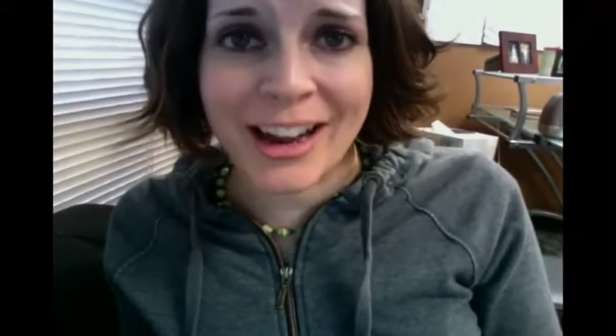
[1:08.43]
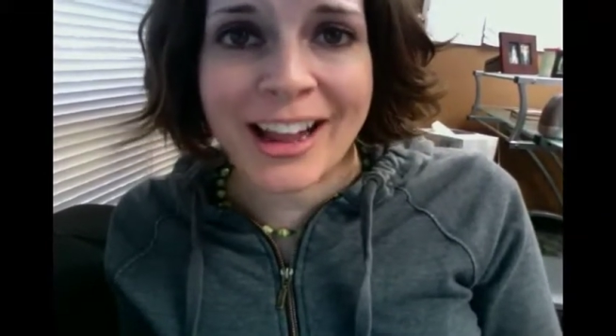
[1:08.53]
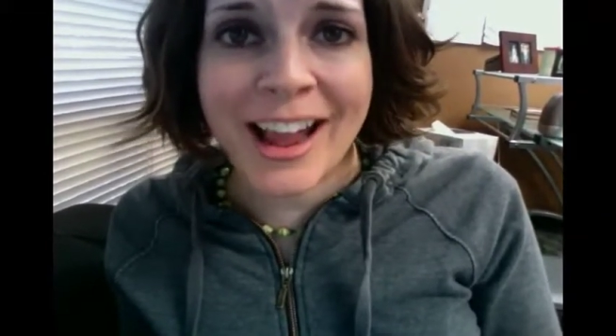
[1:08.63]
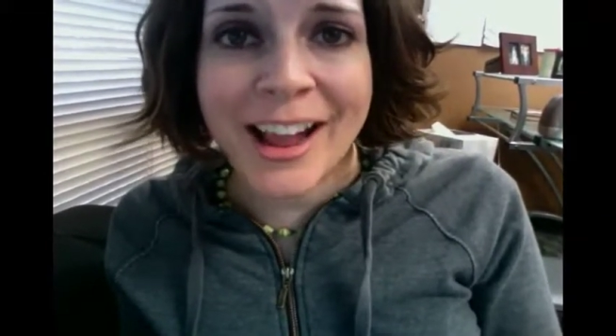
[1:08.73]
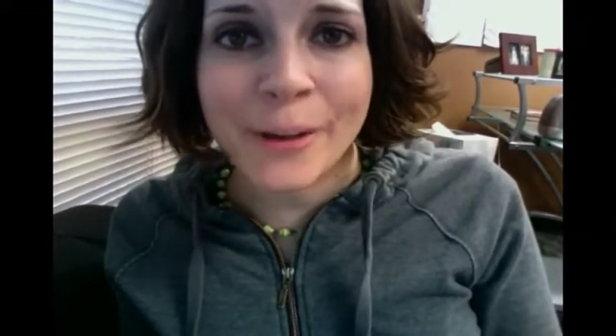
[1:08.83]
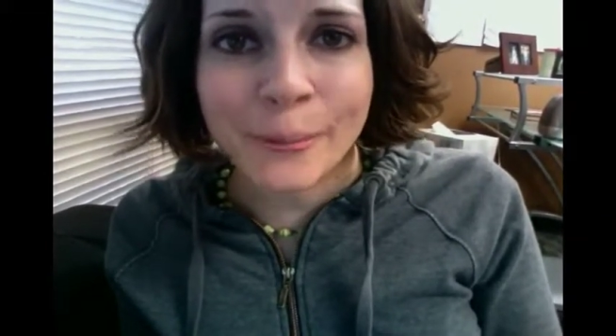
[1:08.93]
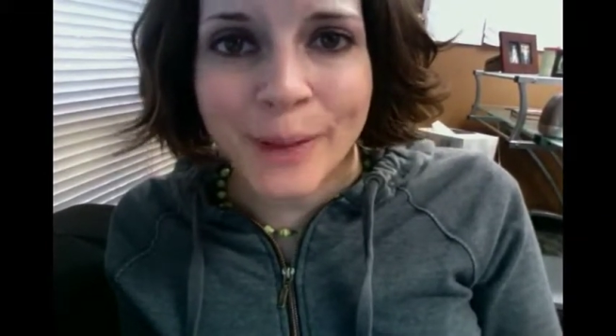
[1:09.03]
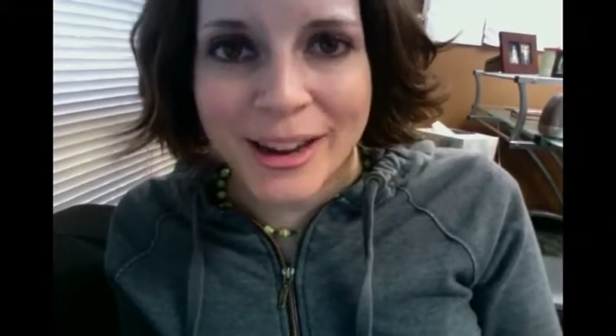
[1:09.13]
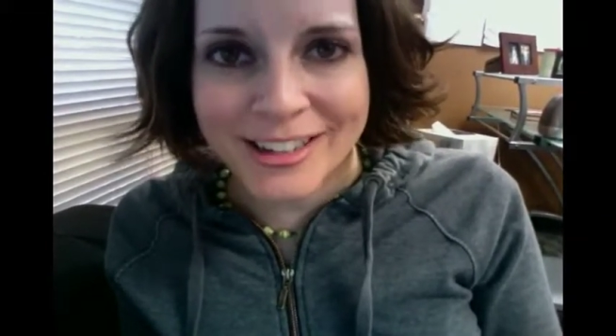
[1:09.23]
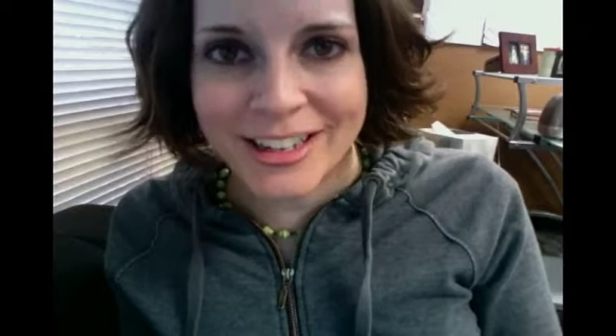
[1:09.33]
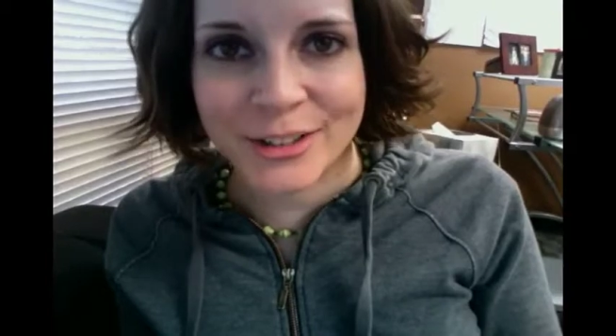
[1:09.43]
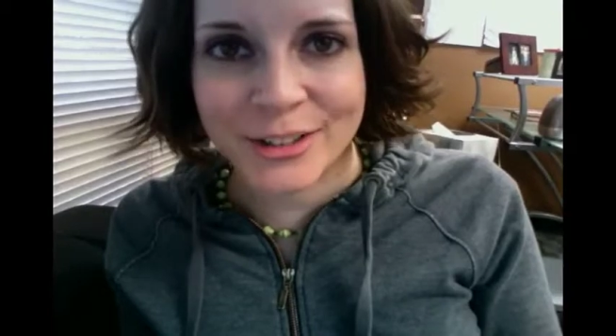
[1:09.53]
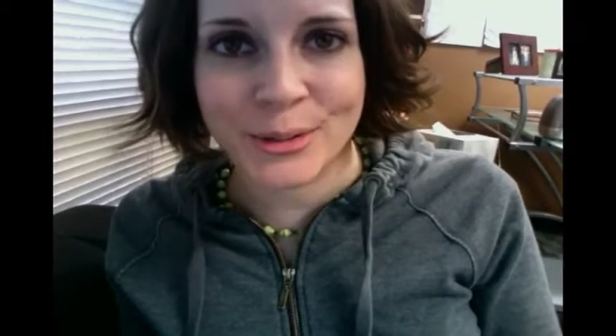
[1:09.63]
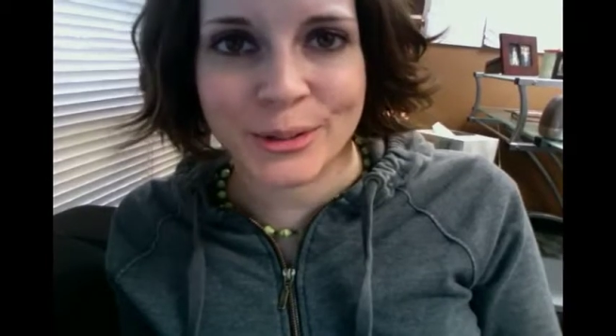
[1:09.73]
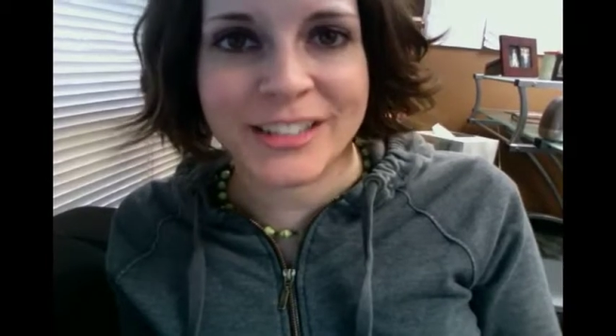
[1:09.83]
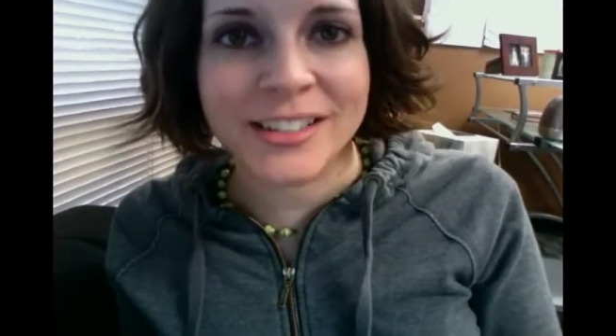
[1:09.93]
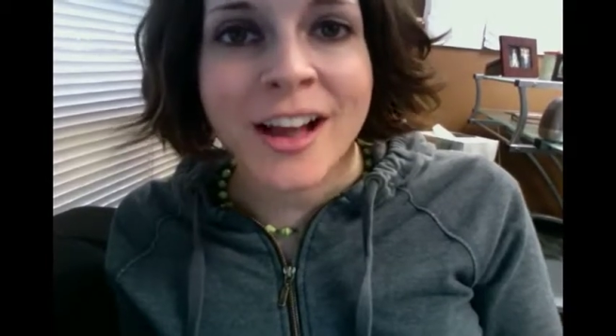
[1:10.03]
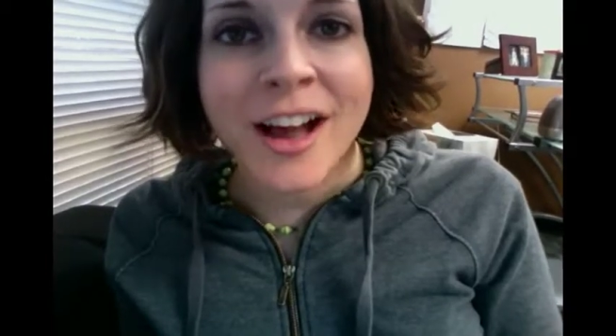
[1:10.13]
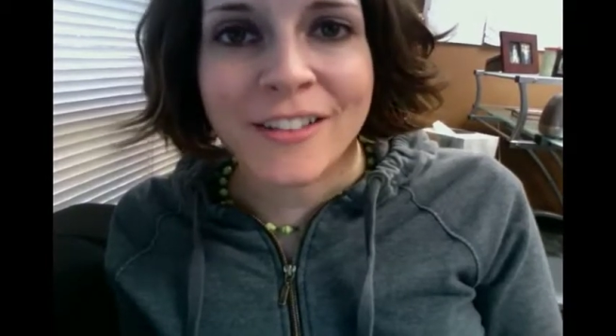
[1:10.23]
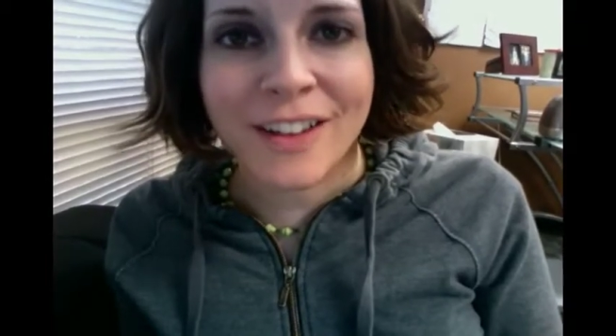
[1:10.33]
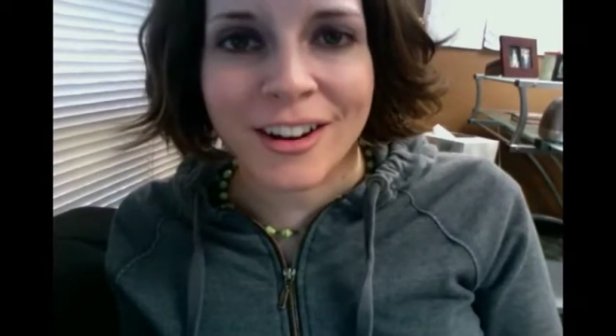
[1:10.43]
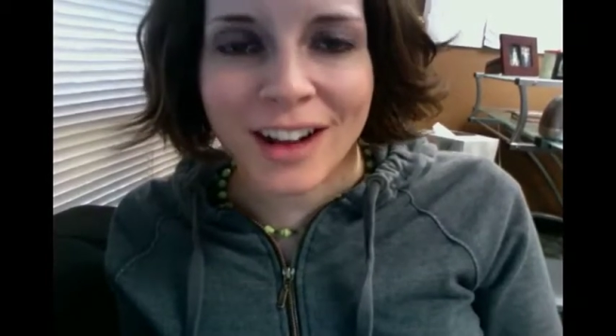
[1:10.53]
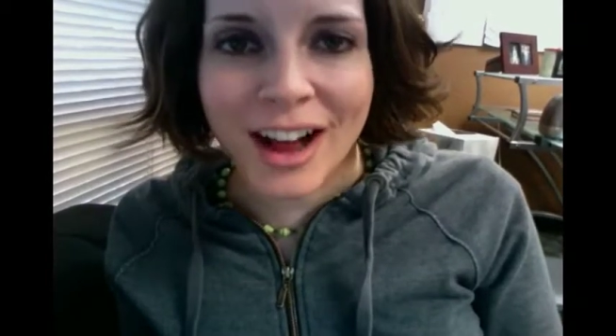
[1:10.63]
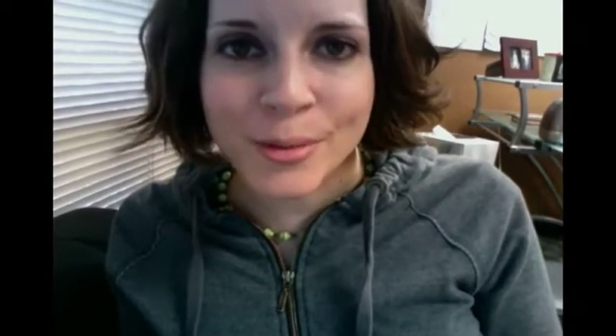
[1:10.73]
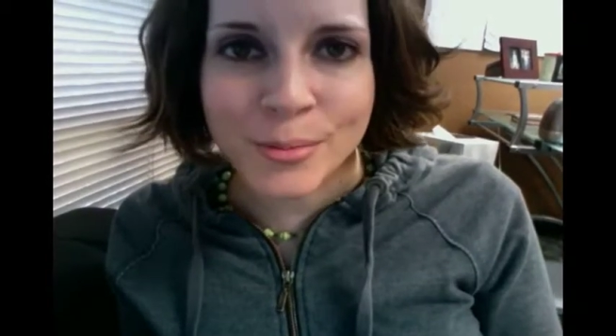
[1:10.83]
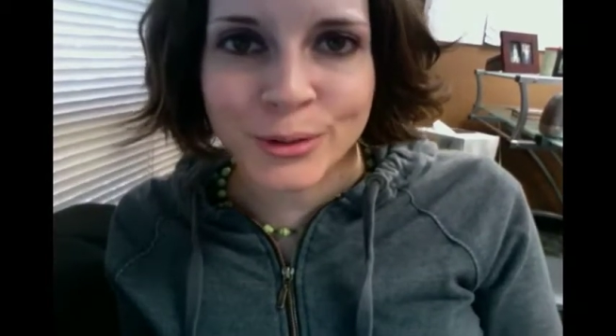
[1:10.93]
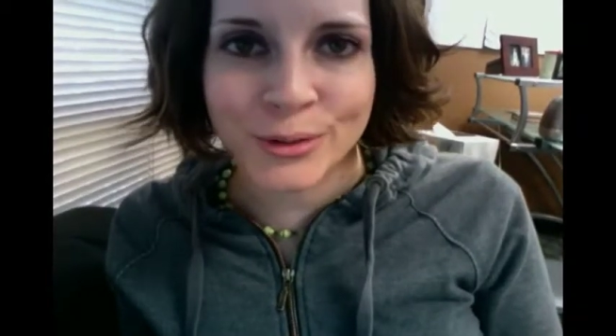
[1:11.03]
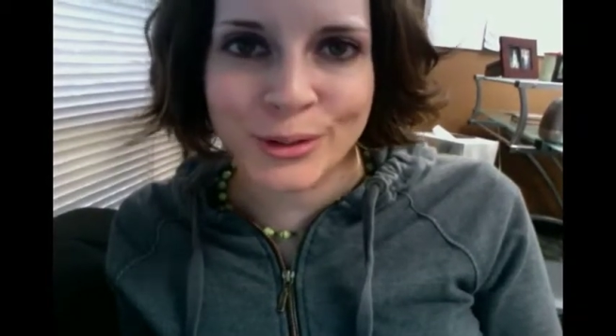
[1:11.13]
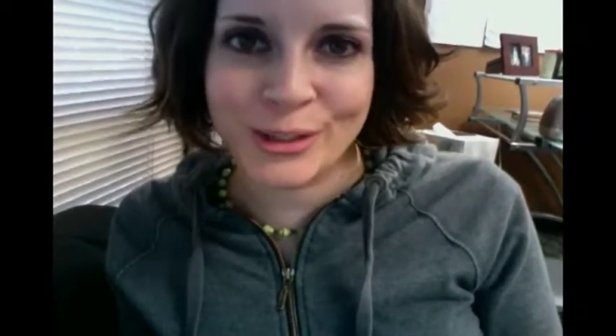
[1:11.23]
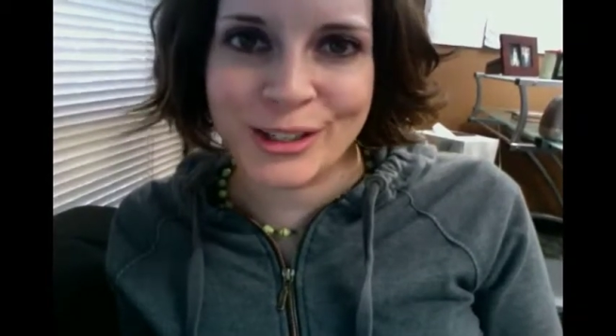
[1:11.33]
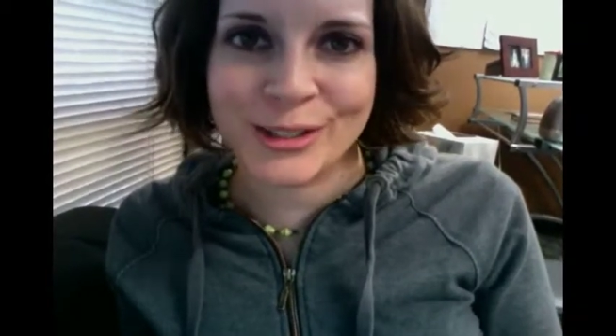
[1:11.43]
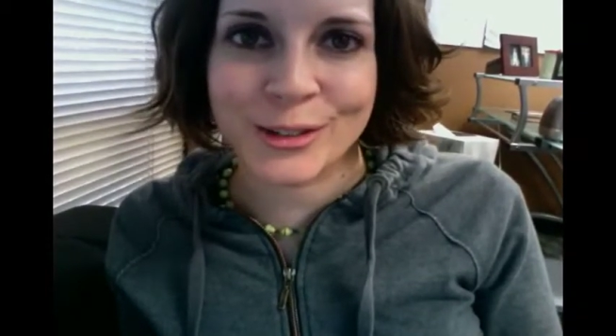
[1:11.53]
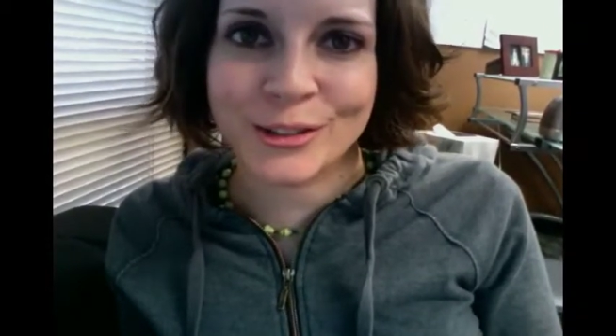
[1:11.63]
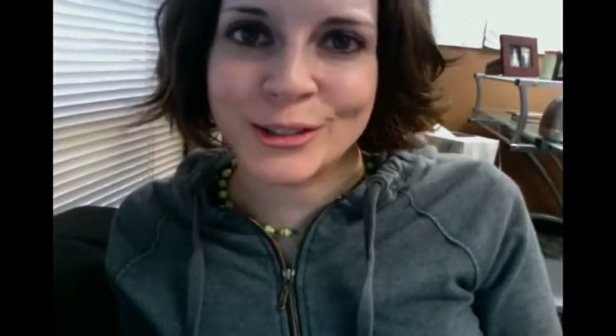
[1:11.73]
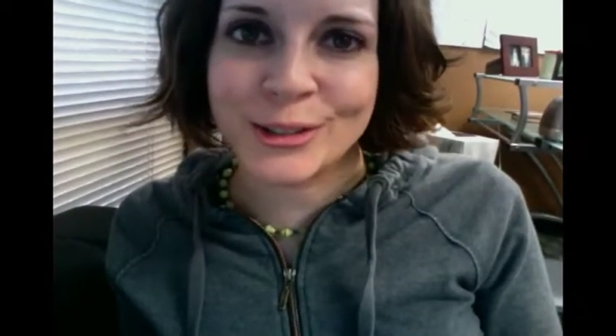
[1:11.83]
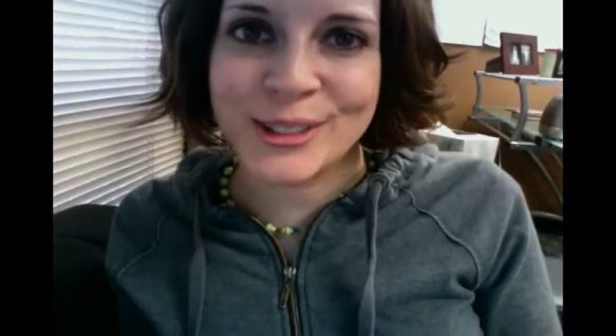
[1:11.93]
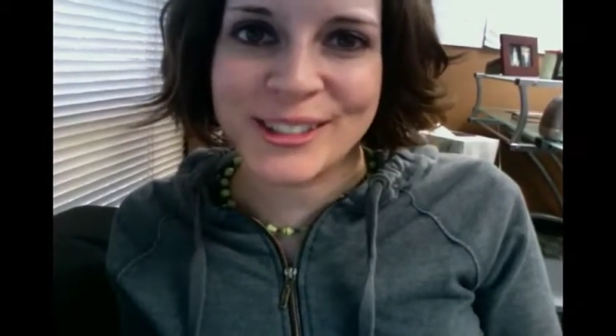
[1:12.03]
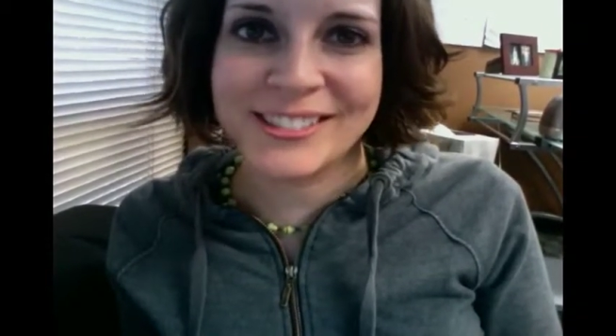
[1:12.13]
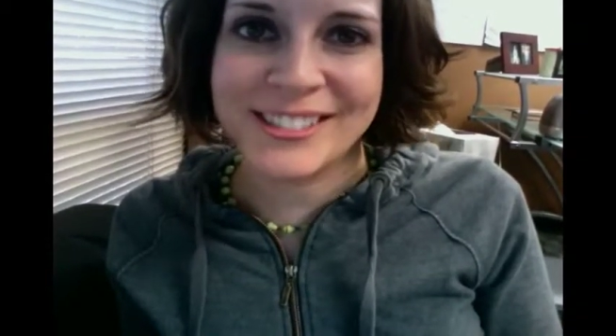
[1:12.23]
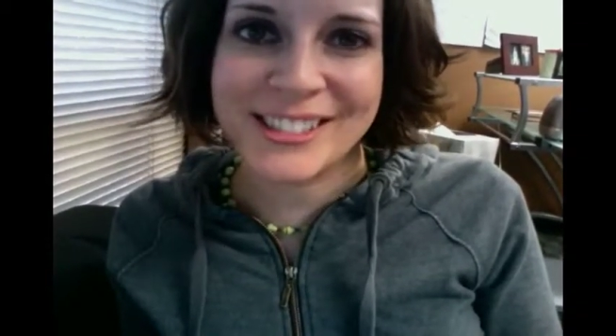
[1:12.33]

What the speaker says: I can't wait to hear stories of how God moves using Servolution.